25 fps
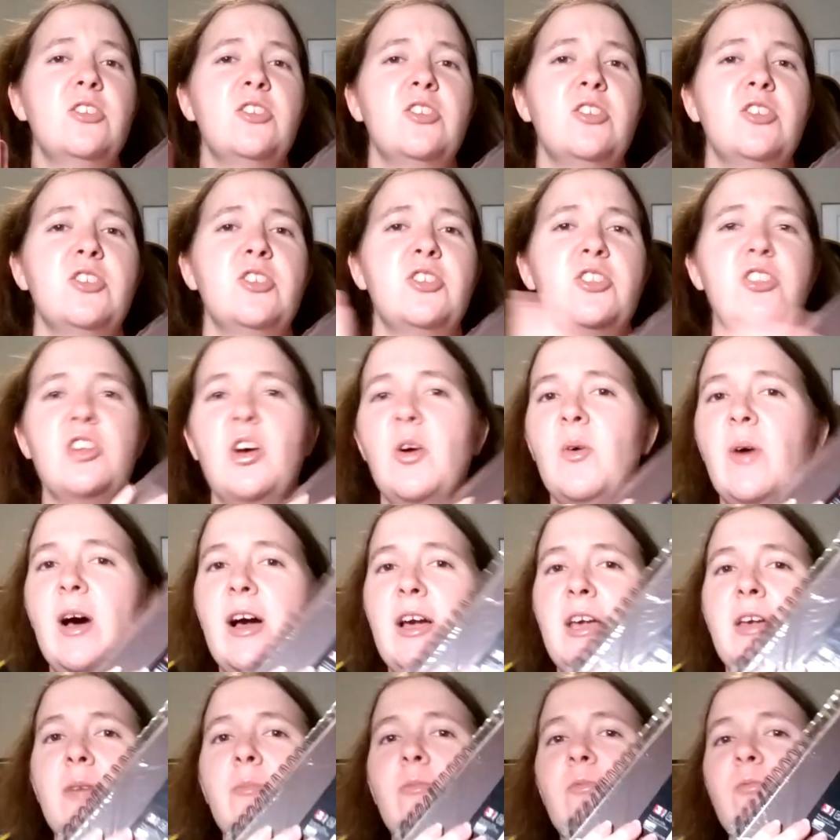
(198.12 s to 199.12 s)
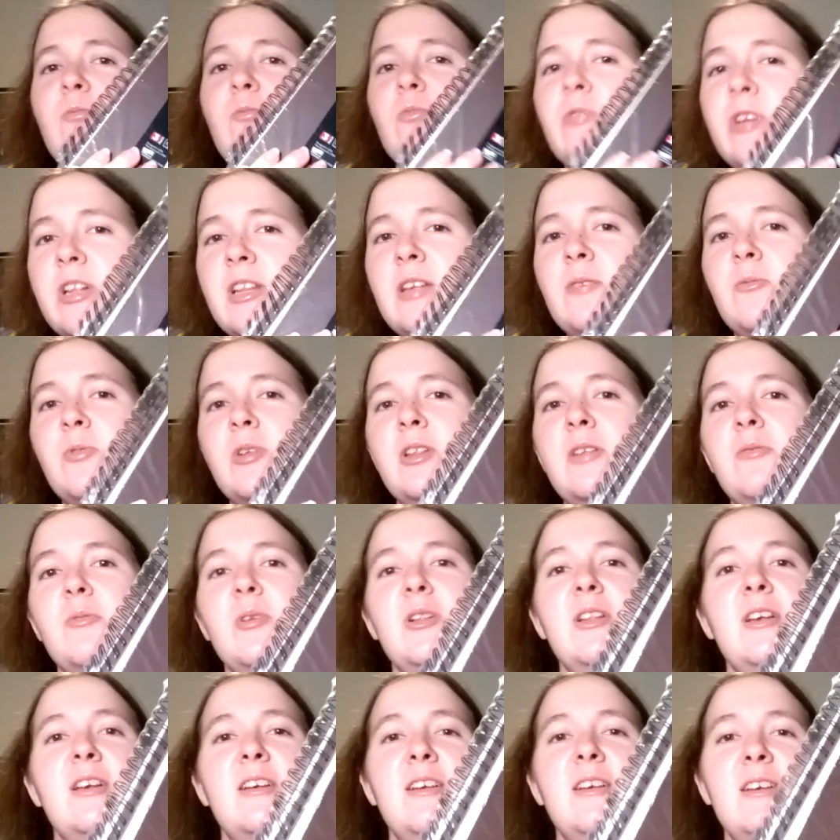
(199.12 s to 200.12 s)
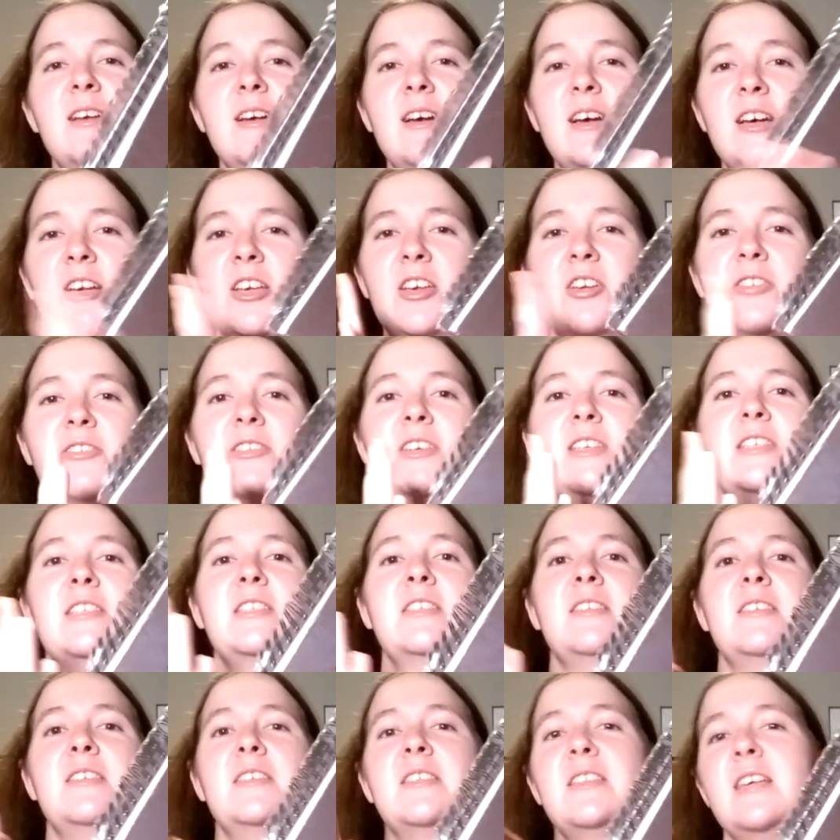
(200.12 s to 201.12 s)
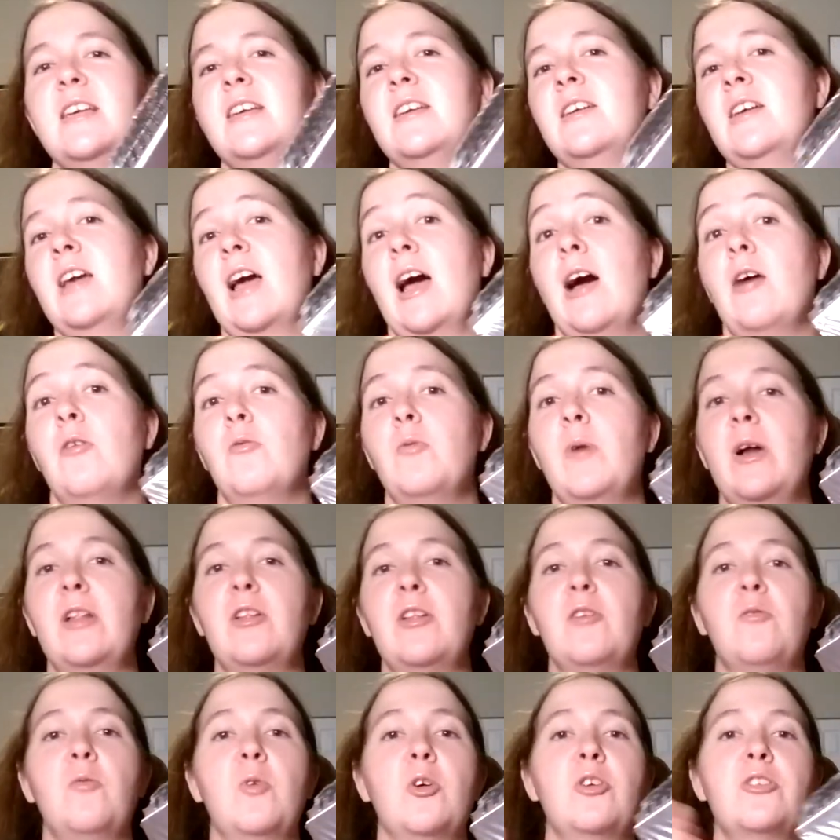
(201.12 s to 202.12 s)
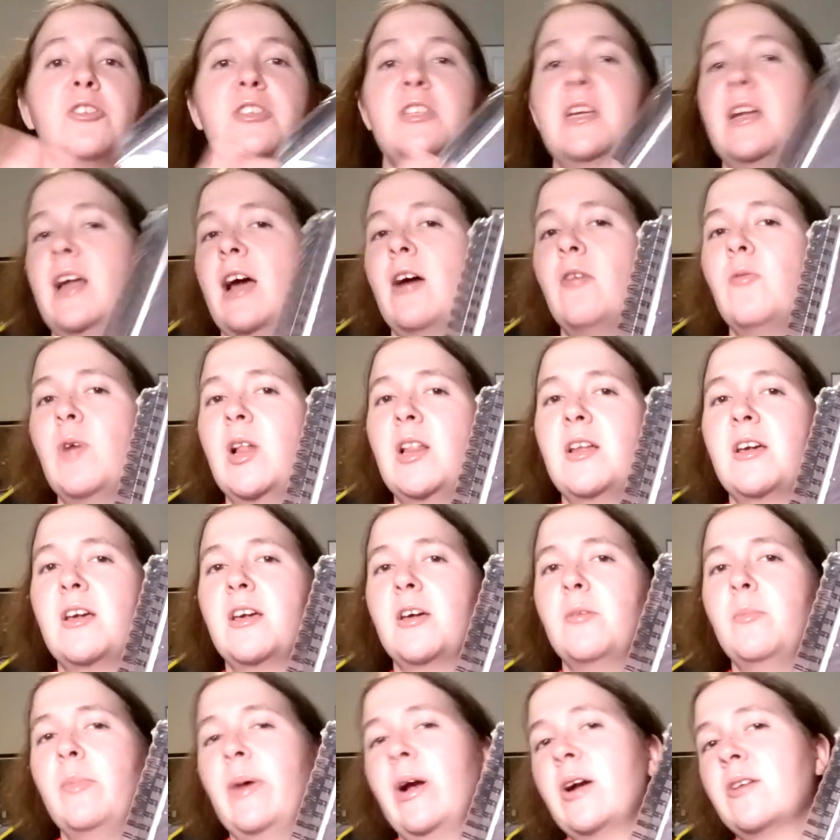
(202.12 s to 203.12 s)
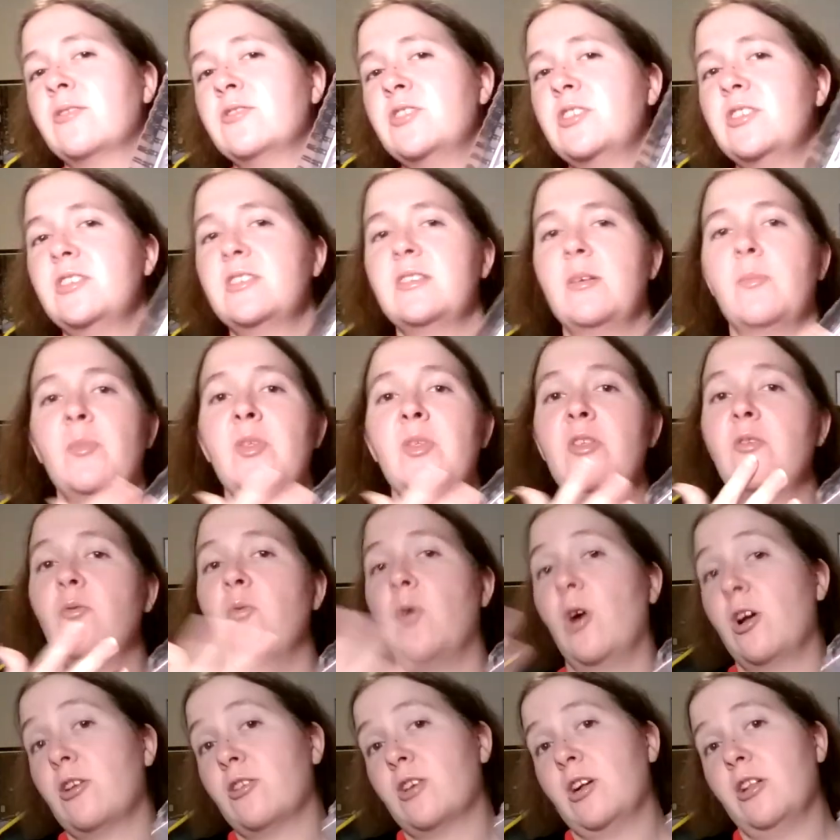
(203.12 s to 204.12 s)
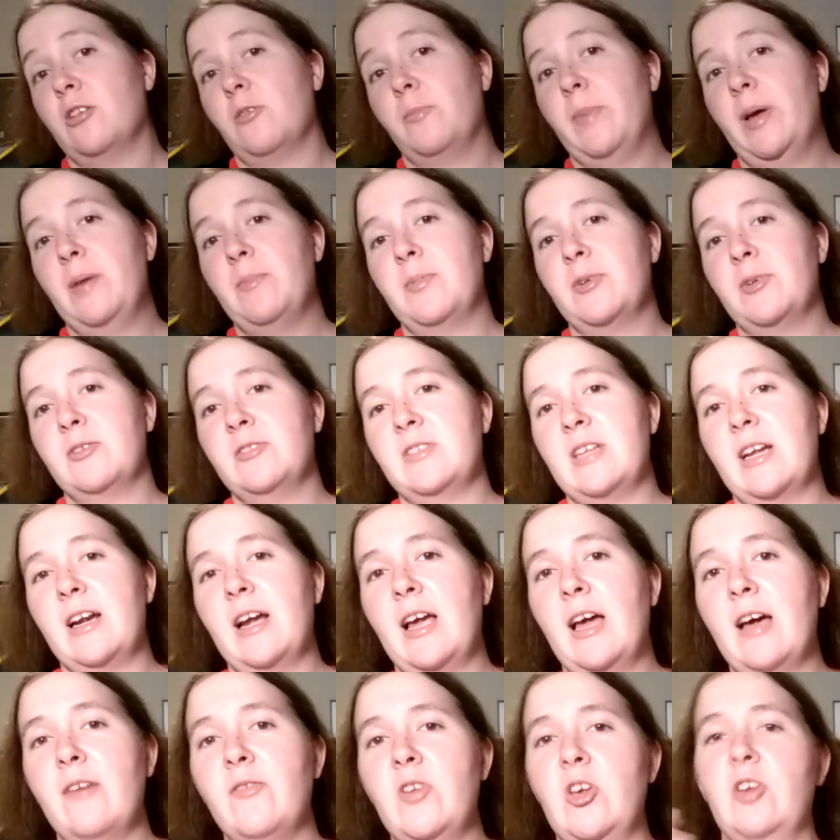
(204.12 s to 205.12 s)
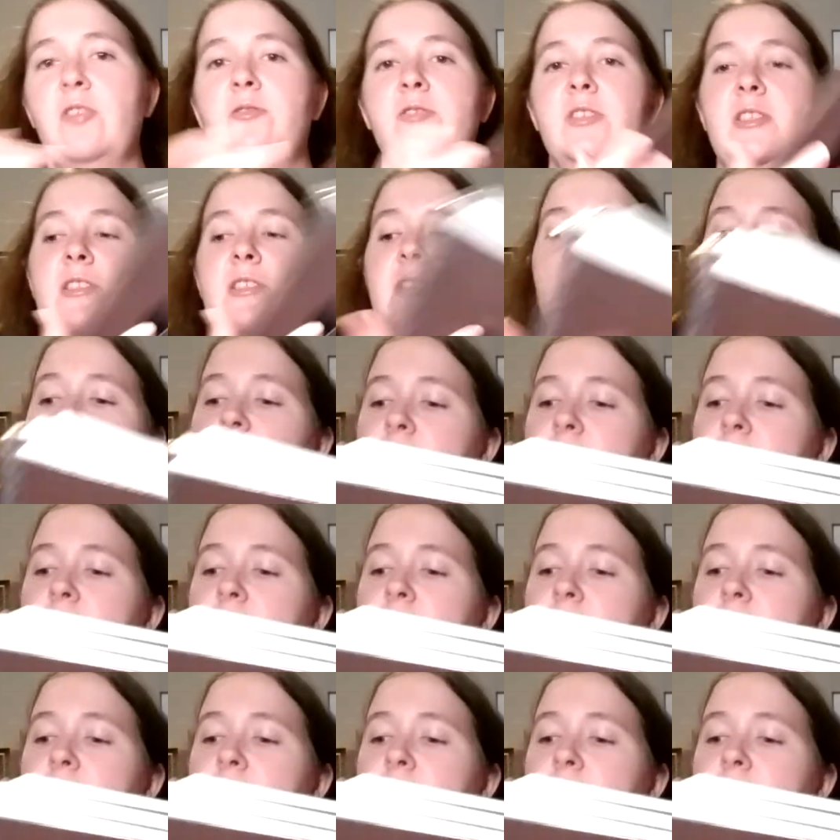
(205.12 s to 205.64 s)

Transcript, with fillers: So I am really, really, really curious to see how well it works and how well it compares to some of the watercolor papers that I have used.